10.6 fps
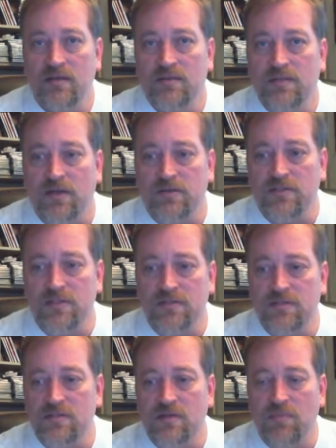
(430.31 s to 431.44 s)
sells it
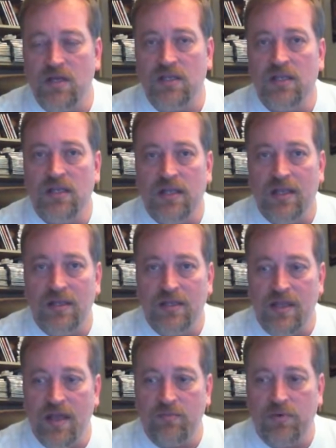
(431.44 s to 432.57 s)
to somebody, and then
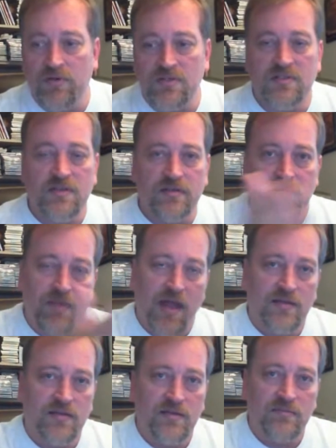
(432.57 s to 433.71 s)
that person sells it
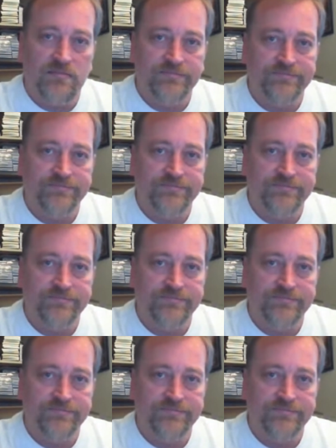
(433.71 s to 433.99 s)
back to them.